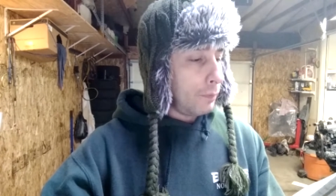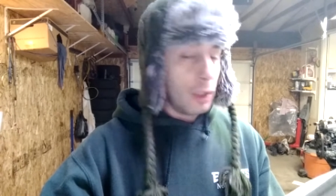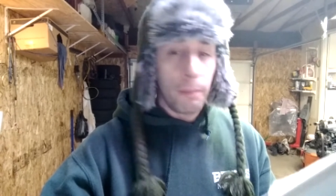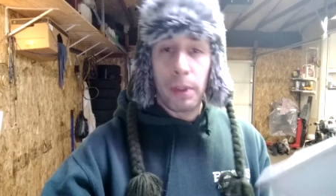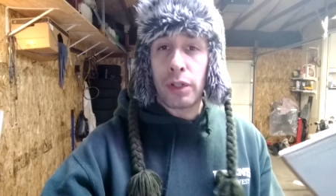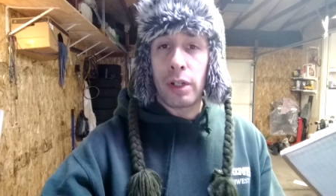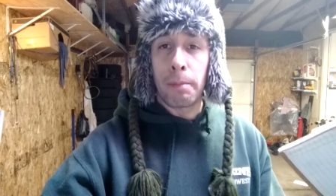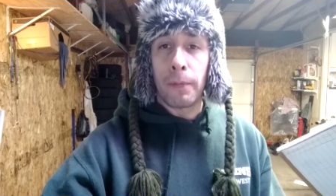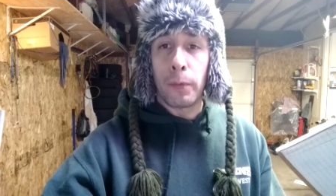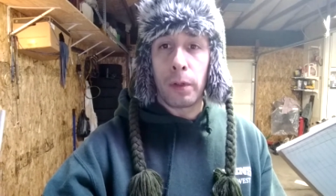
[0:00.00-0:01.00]
Compression on
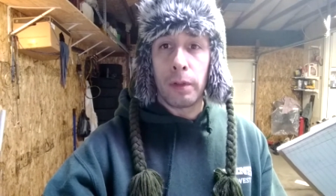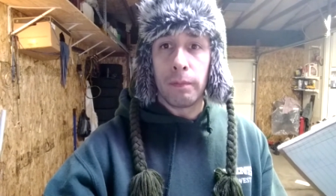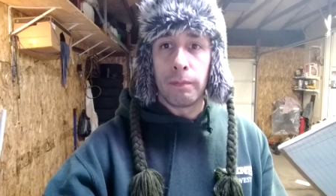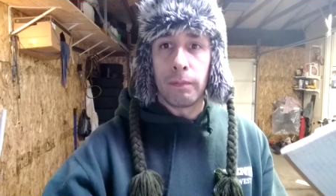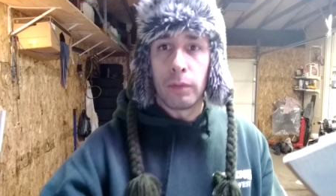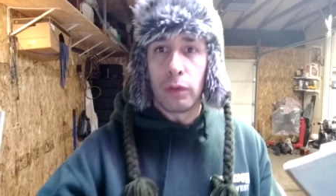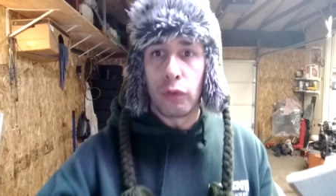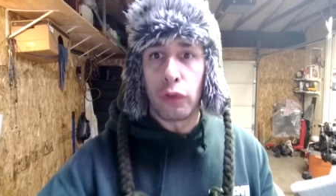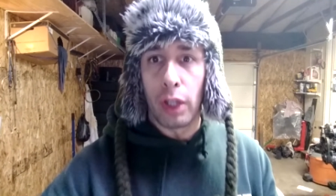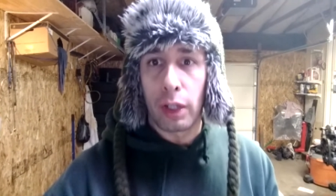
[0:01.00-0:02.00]
number four,
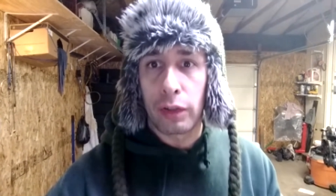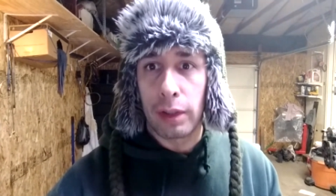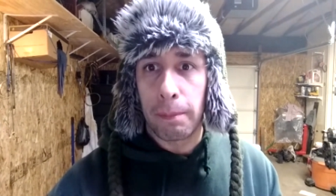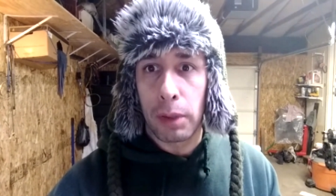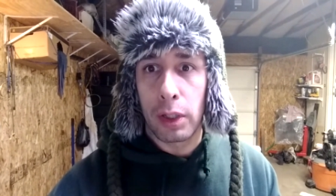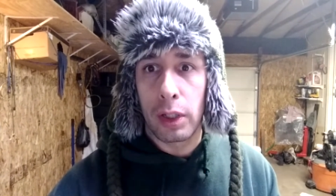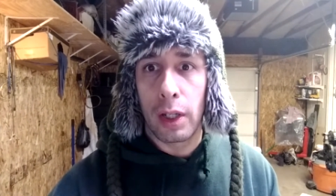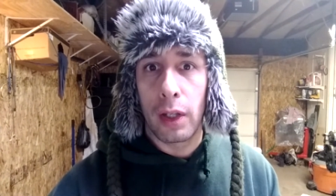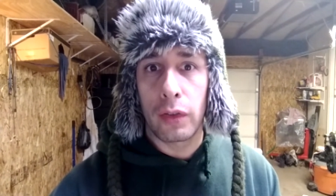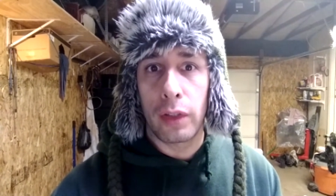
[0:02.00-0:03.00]
sixty P
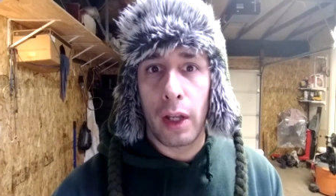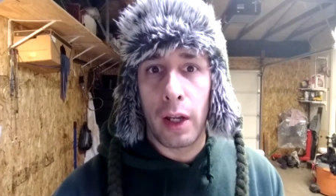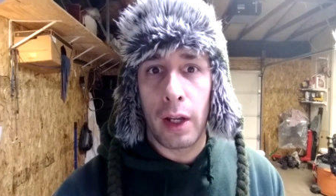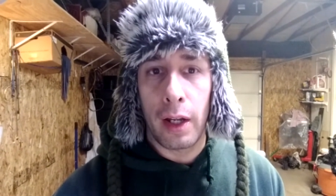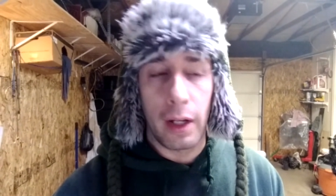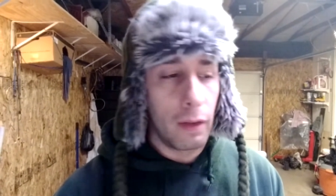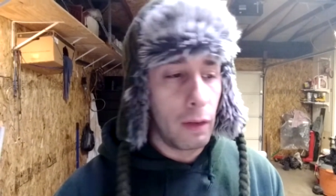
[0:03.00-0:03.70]
S I.